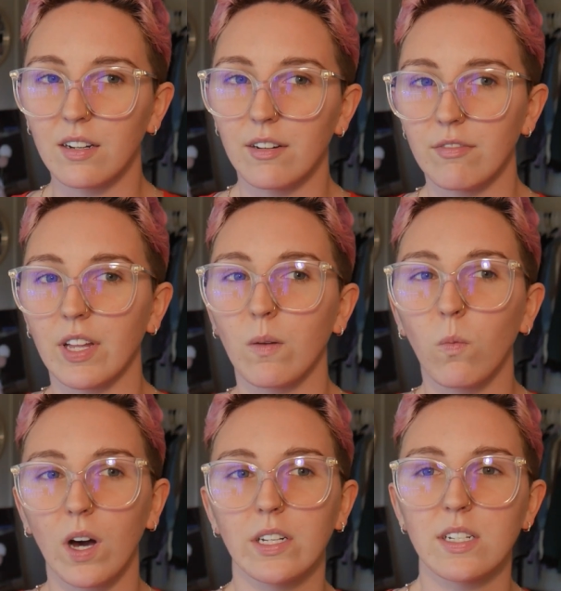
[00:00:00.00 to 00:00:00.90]
of like
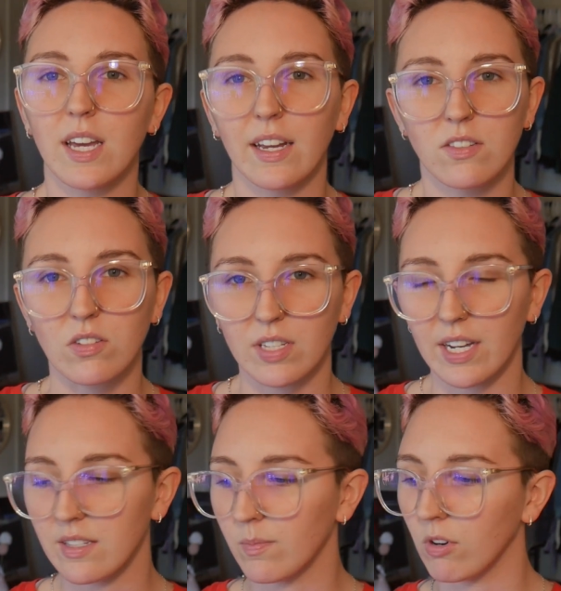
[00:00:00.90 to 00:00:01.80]
wanting to
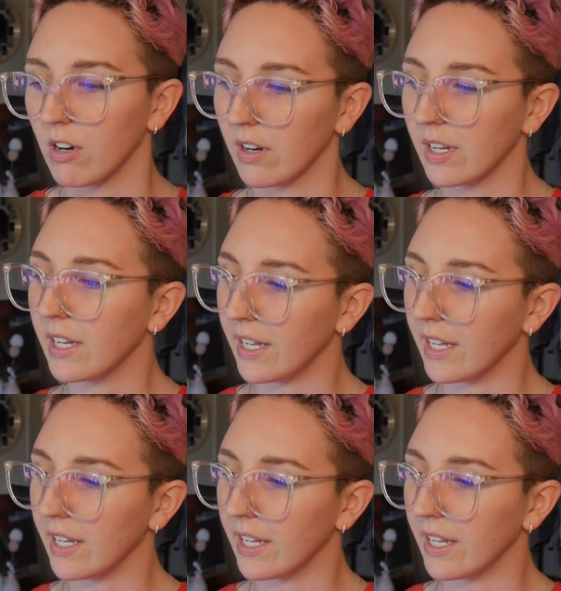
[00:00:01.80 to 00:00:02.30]
exercise more